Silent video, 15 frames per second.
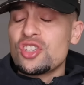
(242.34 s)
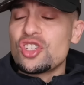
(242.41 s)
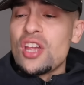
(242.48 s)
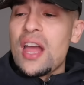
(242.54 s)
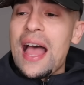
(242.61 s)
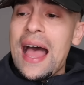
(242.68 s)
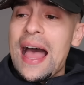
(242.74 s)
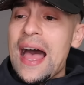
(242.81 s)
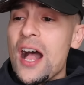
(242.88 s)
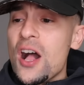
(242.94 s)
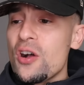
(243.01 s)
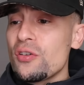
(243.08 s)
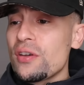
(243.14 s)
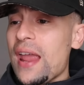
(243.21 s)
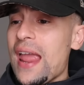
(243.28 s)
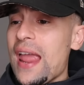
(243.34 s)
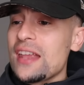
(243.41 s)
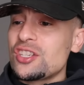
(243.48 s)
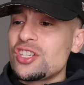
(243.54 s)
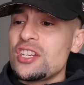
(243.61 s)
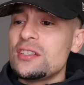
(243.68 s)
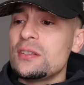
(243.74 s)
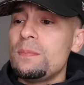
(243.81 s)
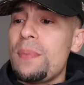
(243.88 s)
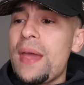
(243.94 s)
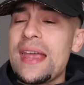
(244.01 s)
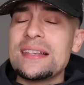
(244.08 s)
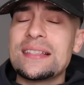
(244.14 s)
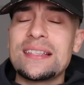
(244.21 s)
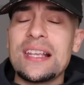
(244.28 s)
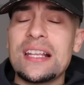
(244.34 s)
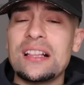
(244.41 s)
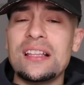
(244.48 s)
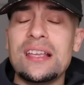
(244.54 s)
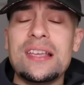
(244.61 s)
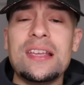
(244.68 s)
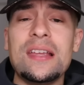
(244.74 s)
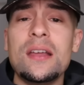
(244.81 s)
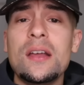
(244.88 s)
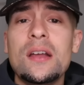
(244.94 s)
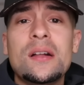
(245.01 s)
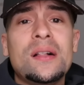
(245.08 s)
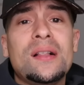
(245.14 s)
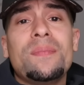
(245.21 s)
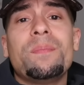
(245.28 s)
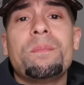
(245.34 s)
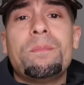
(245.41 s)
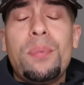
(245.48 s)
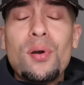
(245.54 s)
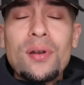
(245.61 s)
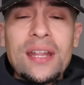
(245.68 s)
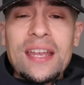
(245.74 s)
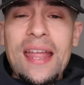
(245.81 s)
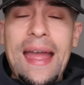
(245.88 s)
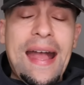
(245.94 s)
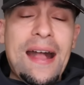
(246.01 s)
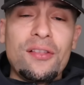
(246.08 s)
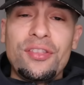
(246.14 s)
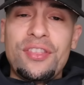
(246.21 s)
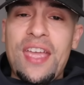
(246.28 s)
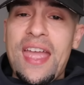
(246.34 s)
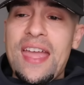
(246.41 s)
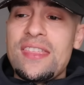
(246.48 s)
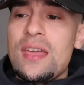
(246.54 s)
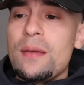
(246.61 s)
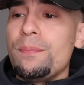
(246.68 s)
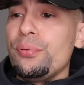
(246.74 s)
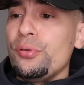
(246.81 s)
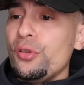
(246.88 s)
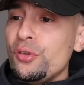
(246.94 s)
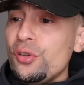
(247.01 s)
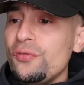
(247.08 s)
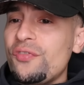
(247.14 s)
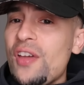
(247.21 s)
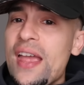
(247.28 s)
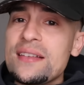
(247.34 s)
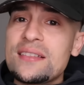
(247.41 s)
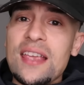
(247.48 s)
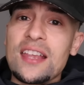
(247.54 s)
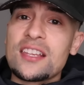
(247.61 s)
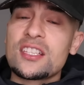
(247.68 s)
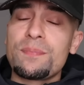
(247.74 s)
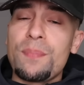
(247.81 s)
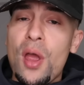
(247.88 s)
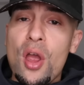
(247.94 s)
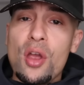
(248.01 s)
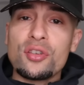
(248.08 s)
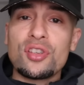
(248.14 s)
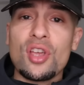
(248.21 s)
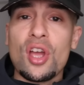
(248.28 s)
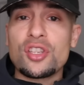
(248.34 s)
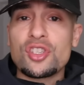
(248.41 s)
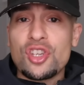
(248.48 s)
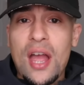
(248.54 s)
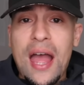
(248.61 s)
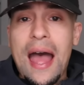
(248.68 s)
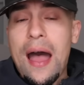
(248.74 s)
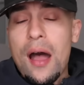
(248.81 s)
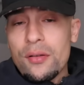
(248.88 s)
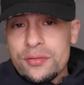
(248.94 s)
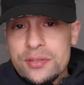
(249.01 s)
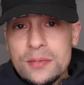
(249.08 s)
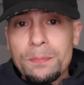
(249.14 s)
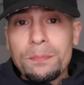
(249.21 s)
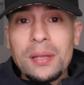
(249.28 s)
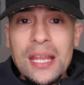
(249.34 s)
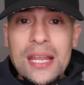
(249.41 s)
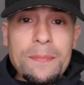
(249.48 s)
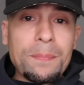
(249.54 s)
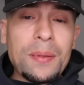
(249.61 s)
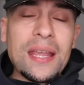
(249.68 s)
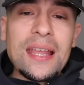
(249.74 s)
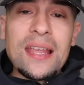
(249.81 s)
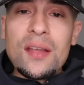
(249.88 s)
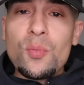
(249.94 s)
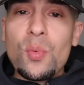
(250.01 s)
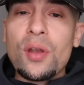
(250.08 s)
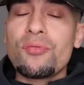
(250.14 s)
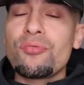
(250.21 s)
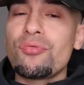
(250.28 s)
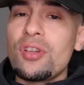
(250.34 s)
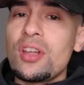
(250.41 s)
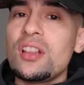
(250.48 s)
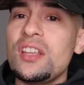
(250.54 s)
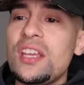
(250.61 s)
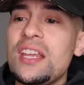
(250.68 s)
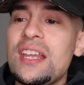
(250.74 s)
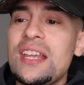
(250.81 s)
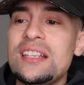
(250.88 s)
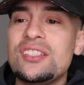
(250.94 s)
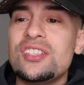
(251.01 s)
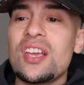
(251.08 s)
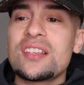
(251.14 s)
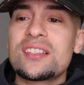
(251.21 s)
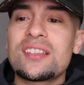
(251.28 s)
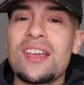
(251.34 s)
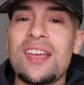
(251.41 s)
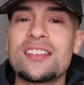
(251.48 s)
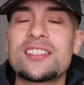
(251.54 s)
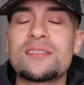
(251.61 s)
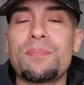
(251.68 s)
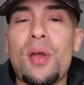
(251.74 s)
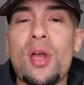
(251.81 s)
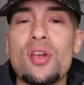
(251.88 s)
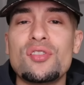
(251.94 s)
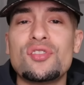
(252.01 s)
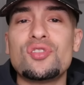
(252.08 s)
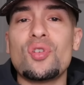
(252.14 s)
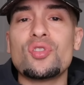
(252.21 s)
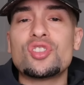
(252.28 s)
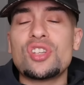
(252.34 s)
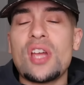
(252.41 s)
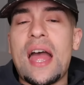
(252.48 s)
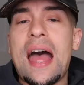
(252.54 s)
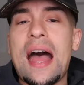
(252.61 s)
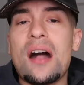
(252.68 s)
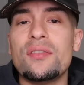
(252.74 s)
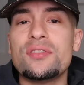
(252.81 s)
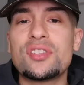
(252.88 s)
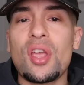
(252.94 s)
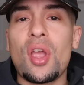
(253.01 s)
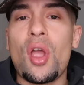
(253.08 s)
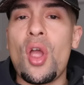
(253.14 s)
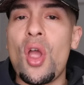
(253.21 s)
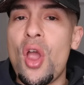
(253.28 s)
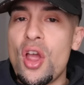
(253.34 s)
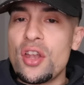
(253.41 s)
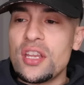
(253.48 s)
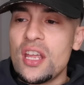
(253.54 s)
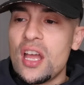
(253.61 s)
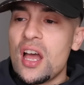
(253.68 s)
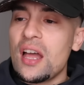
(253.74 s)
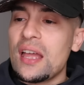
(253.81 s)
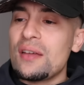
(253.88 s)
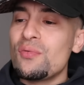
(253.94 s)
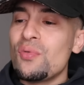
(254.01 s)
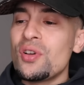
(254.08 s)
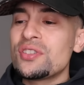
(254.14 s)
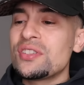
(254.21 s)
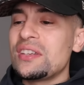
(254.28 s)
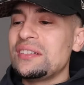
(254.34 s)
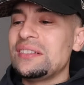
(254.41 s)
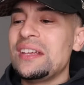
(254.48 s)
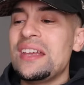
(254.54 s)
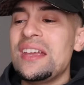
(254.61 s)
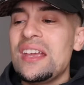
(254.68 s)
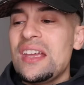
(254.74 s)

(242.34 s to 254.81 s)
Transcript: child, and she's basically putting out there that Blueface exposed her child's pee-pee when really he just exposed your child's hernia. It wasn't...